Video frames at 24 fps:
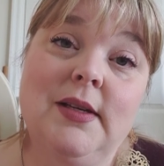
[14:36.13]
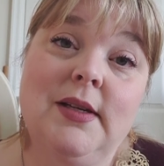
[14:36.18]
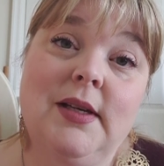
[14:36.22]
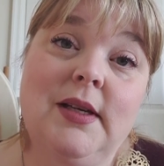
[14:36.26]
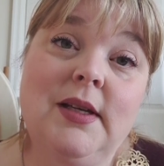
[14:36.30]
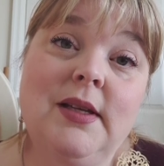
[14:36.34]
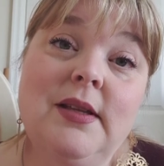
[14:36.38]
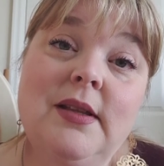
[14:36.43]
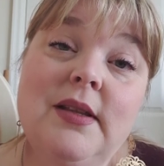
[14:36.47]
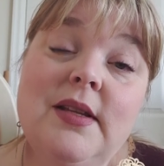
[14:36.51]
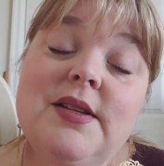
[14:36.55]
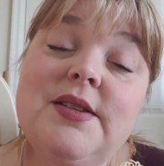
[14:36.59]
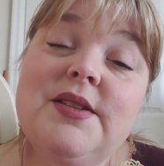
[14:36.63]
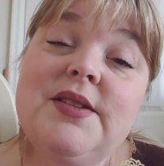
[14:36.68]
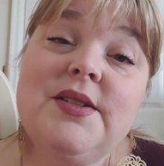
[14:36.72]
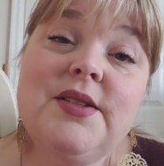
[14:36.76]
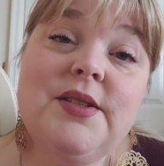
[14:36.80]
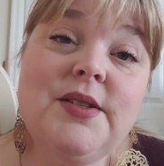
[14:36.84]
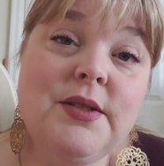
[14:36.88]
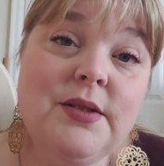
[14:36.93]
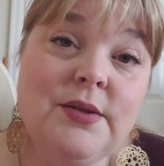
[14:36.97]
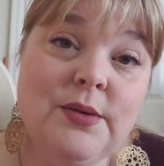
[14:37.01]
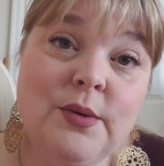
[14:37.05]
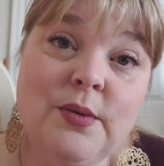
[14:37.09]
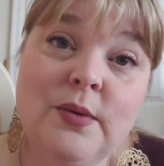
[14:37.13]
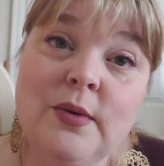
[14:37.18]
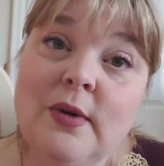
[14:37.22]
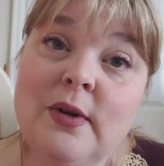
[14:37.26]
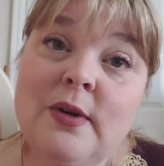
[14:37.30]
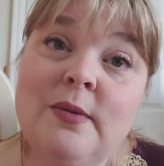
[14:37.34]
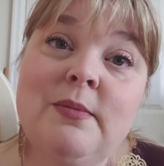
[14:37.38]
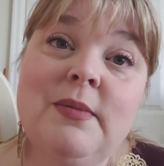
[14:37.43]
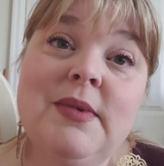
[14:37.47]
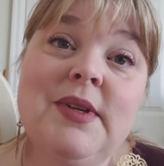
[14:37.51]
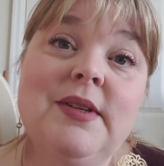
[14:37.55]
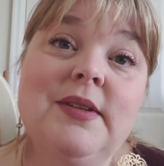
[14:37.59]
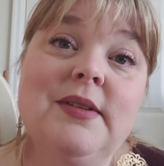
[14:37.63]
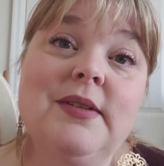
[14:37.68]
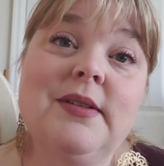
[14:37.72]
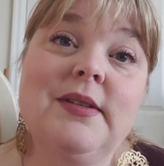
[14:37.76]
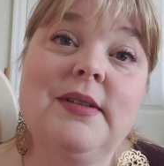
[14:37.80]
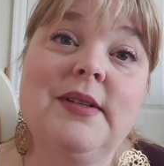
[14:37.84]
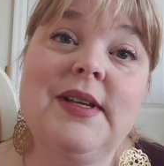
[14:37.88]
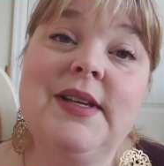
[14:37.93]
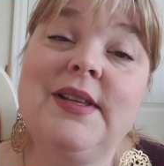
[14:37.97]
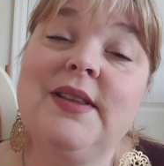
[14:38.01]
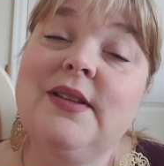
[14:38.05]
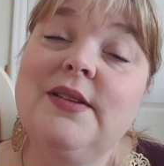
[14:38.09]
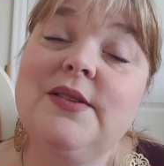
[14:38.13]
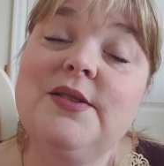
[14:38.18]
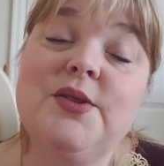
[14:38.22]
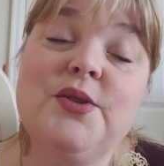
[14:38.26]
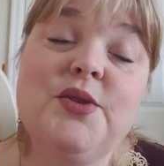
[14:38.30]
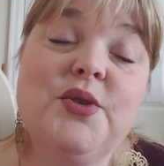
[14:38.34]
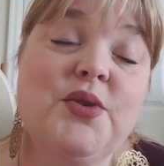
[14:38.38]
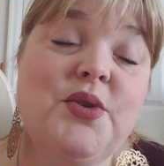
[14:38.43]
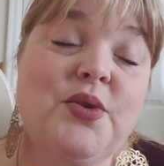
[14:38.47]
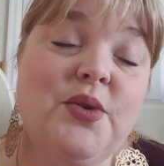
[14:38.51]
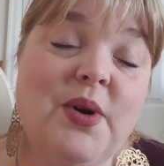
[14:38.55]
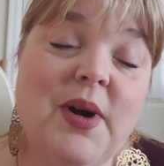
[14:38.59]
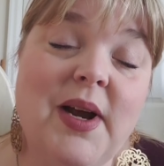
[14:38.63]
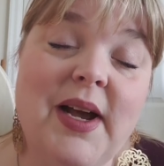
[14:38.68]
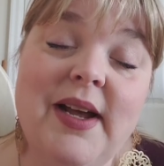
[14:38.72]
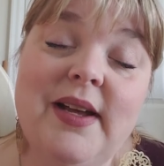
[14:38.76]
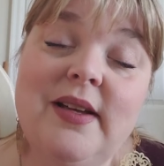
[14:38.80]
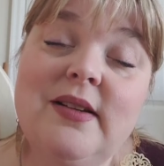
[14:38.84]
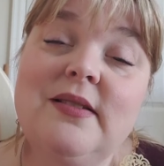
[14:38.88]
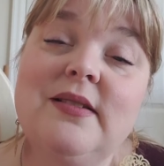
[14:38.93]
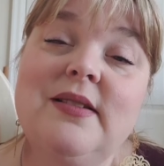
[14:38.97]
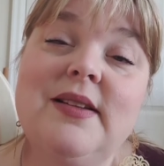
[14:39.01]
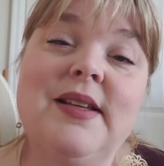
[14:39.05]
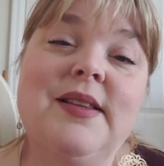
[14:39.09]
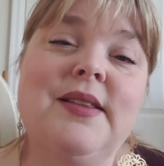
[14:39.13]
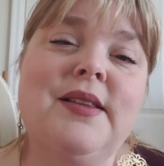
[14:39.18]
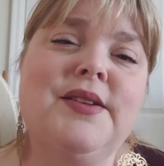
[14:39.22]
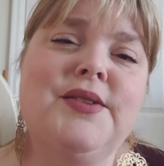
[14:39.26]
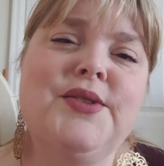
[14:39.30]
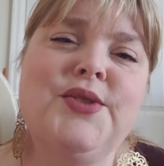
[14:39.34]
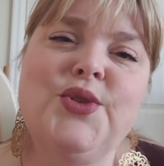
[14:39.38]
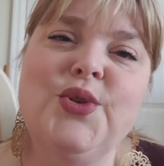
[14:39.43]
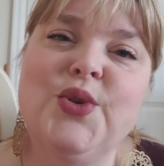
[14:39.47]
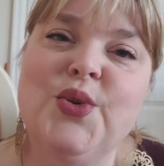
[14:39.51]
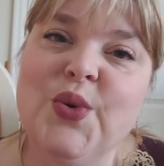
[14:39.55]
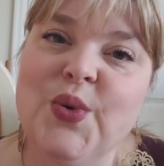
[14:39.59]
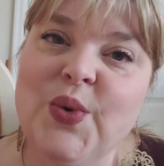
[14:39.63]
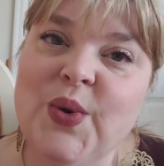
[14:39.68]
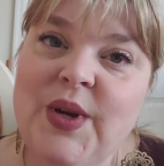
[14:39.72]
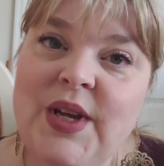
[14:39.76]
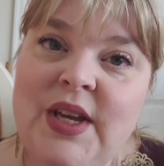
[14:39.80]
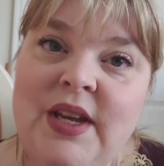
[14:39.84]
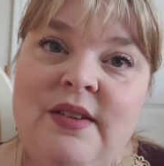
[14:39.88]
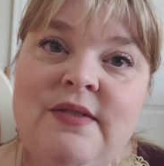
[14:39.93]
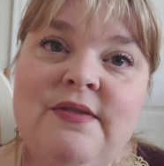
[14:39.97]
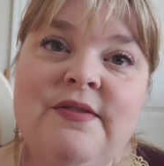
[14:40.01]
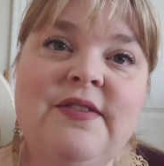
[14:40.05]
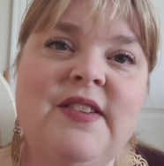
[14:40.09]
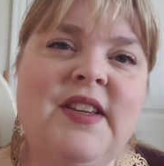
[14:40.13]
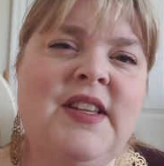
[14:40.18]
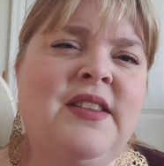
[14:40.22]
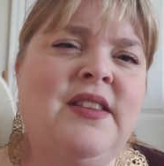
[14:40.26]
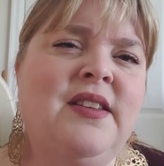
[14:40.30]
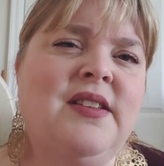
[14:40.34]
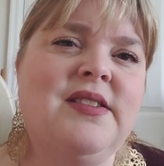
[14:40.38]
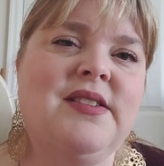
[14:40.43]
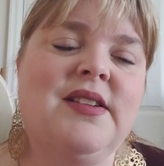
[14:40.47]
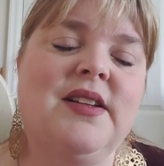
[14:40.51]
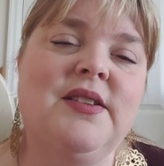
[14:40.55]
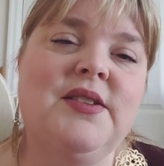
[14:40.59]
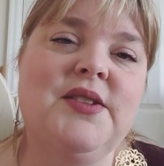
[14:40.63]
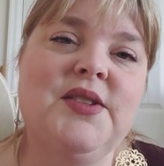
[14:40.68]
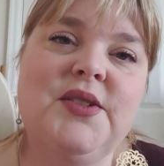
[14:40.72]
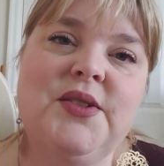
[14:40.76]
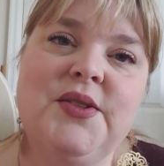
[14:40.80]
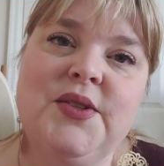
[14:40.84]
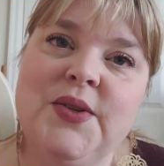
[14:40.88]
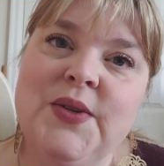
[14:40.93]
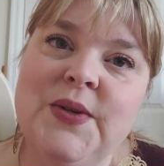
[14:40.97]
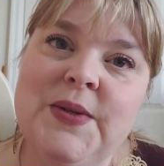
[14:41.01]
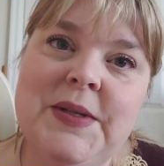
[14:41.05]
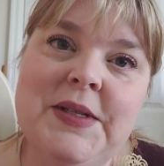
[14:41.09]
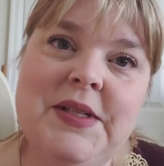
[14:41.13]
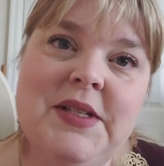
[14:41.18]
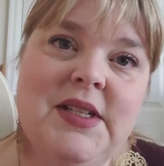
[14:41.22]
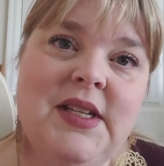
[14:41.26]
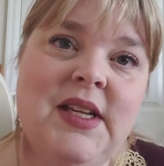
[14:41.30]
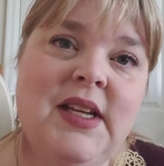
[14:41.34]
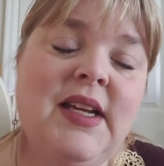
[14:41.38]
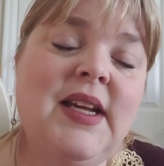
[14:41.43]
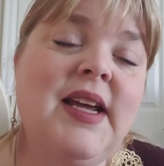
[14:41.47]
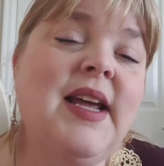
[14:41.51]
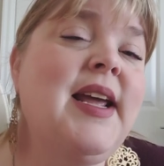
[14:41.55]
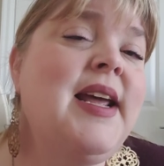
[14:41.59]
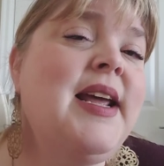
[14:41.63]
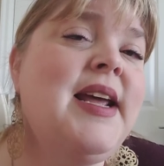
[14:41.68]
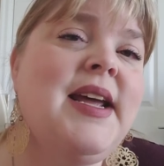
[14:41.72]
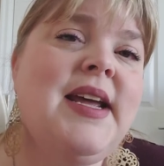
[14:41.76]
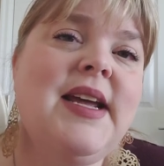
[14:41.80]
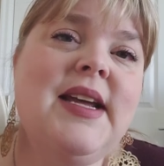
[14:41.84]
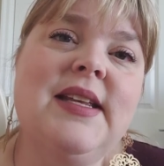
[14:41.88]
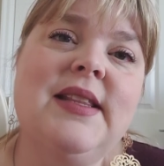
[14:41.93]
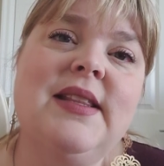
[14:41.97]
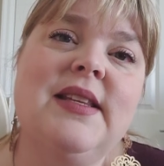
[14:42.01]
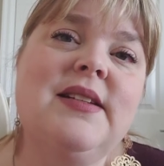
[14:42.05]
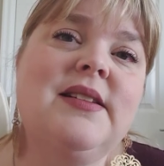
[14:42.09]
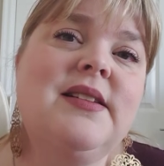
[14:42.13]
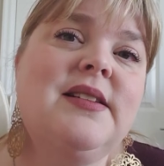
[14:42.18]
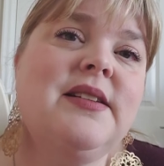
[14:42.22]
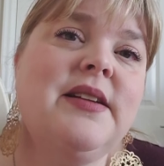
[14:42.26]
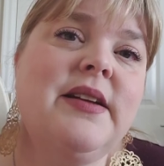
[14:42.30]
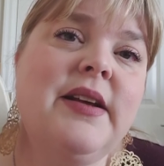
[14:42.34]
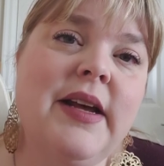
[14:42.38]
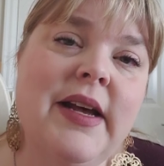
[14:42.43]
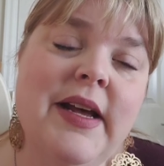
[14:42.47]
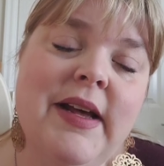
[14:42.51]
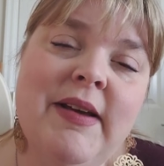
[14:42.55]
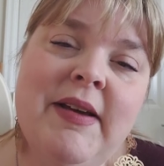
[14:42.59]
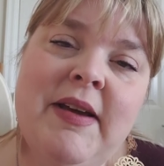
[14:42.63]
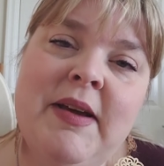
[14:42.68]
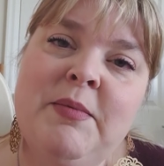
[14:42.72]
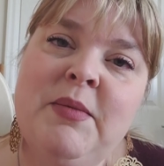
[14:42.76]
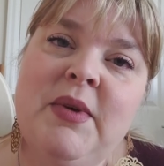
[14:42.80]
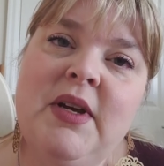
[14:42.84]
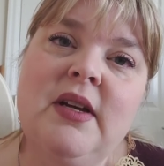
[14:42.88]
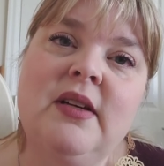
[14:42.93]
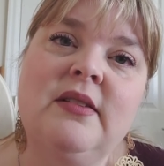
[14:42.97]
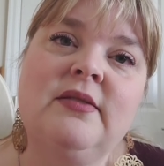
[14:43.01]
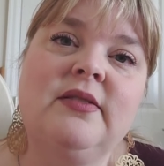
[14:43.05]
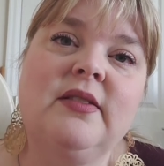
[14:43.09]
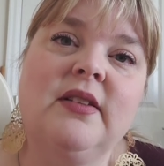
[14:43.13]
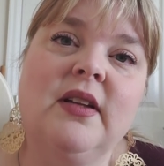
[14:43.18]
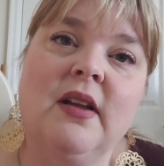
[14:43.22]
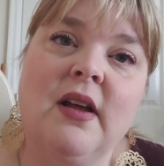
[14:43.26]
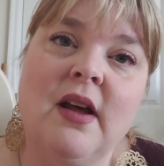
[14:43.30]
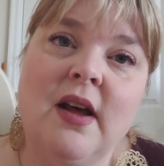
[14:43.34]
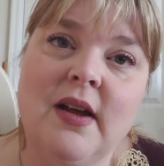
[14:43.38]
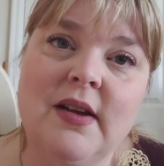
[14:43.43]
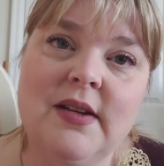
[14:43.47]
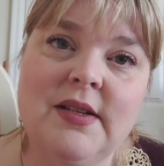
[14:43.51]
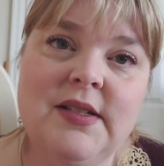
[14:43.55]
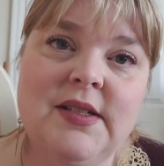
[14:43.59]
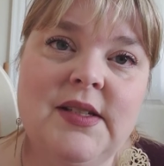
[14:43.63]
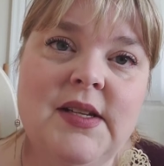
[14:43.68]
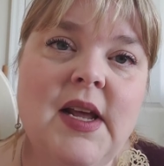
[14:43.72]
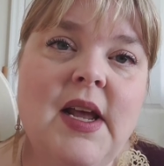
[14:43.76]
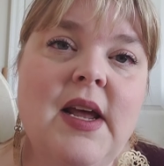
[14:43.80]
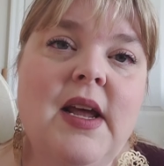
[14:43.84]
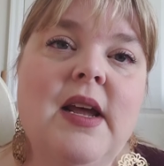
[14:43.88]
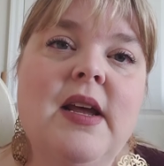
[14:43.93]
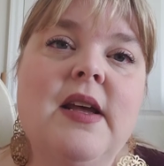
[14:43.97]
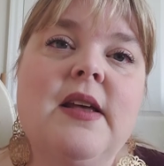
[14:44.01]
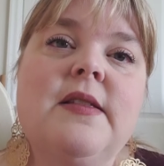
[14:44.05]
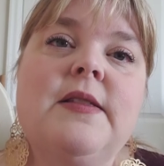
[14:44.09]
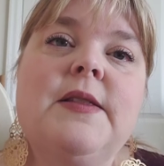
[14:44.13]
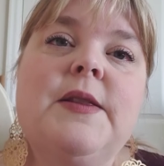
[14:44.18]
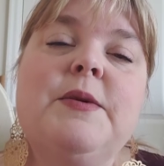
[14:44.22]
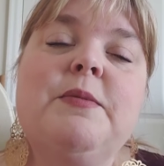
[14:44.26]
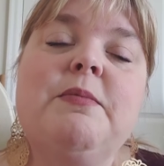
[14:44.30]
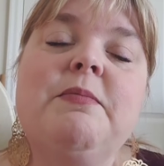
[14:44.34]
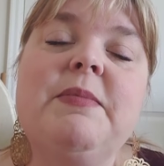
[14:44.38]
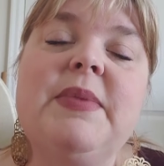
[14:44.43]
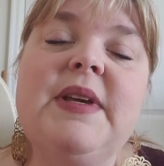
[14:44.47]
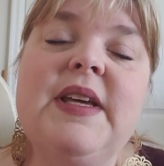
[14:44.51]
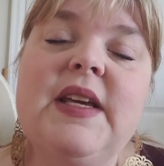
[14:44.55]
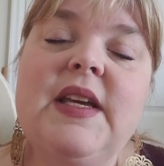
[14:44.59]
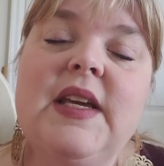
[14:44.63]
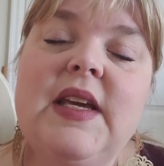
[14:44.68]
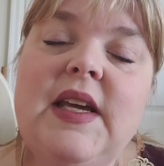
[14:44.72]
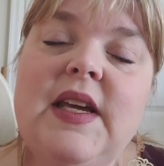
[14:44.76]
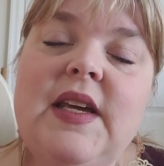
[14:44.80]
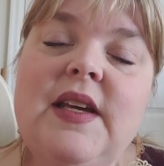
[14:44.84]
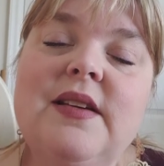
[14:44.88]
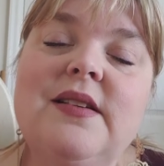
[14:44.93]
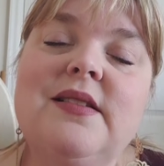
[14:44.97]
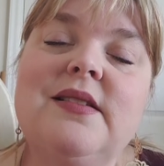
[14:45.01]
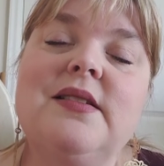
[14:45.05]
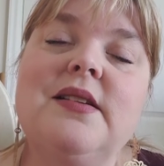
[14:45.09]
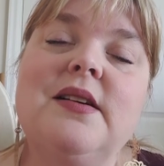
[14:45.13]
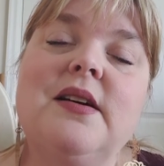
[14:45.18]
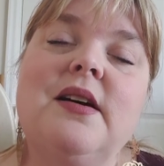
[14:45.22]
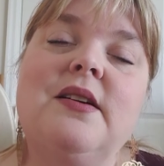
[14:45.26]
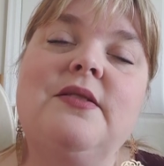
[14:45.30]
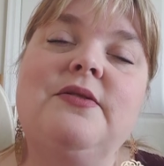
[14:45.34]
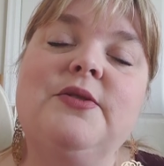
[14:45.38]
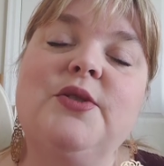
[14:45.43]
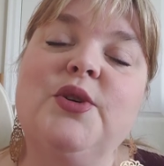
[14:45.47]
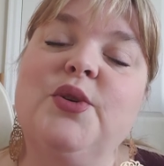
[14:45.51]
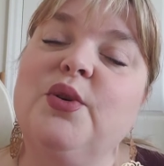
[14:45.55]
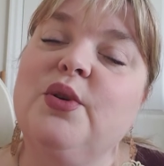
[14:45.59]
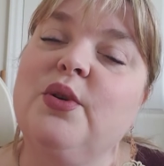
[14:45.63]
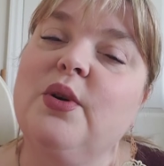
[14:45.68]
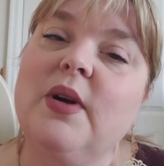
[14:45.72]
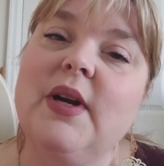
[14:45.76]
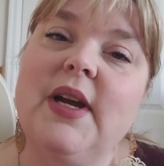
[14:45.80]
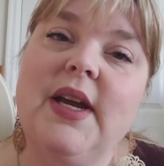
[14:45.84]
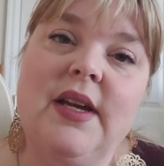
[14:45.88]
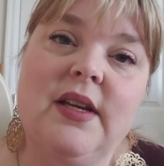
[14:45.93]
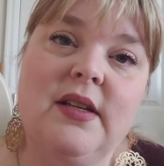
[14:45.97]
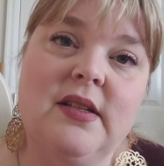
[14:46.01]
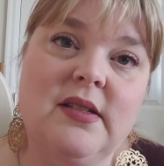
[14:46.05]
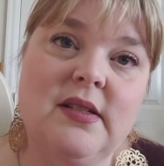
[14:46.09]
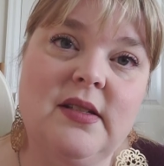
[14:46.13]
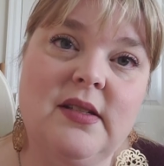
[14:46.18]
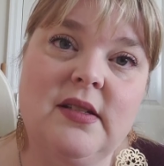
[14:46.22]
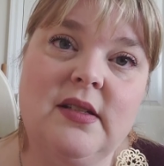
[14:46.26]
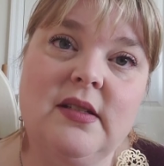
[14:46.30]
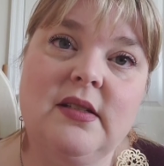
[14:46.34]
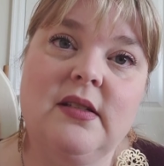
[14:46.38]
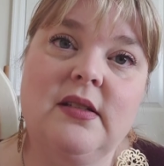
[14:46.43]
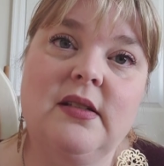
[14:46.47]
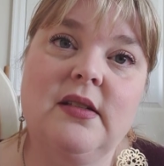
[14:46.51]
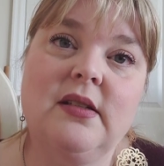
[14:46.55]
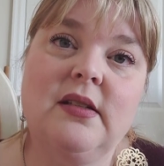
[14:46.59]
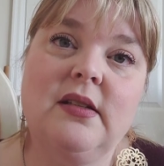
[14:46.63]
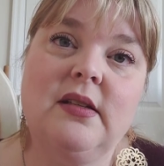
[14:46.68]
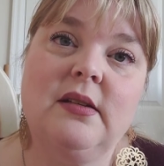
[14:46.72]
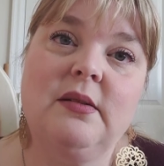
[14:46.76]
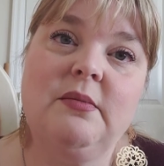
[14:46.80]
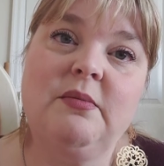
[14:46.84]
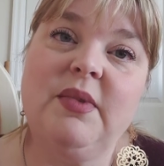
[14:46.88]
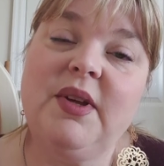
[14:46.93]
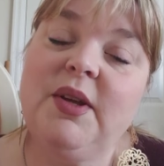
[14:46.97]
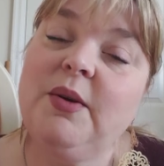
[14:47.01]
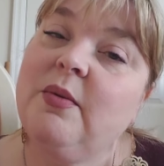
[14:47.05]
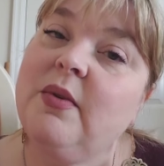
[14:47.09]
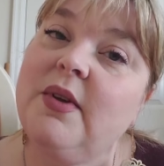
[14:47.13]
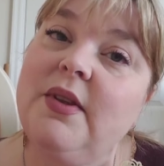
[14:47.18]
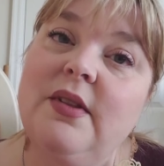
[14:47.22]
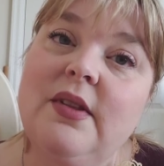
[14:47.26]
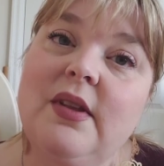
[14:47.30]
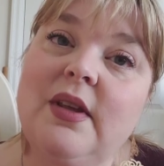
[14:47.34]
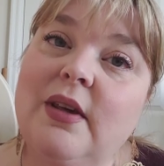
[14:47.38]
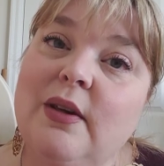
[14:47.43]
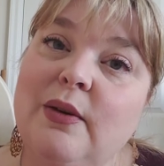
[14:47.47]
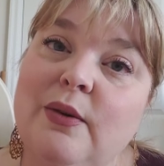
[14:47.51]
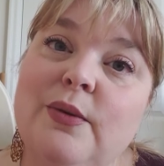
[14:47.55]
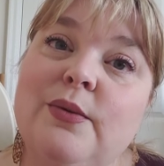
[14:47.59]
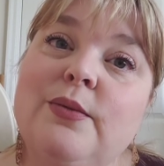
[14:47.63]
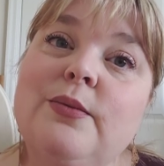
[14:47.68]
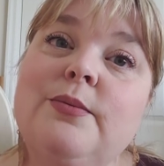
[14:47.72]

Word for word: In this storm, in this trial, in this grief, in this uncertainty, in this time of loss, the peace of Christ be with you.